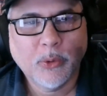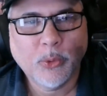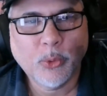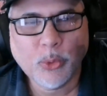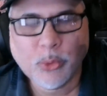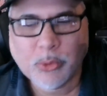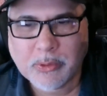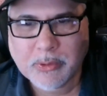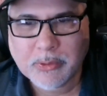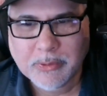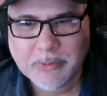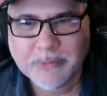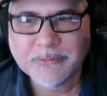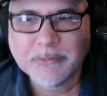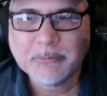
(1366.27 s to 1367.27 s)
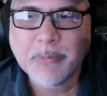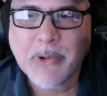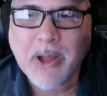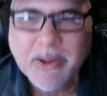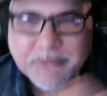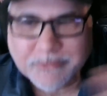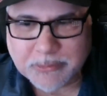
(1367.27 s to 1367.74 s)
Or is it
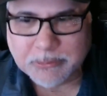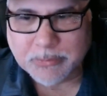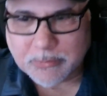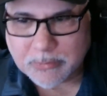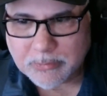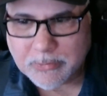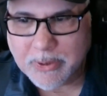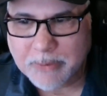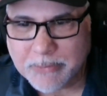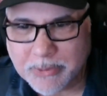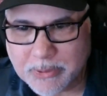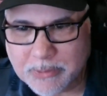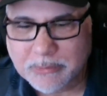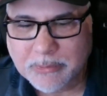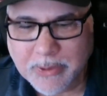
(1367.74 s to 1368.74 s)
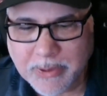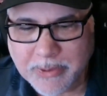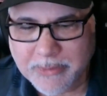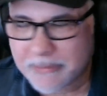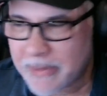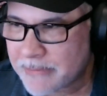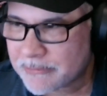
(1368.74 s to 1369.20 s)
possible? I mean, you got
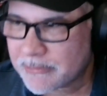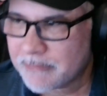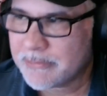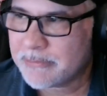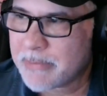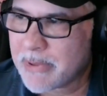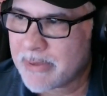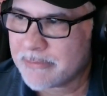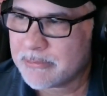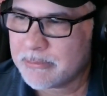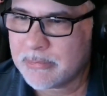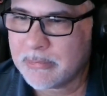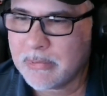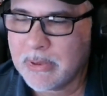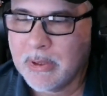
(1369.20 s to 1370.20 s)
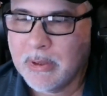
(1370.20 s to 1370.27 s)
to ask if it's possible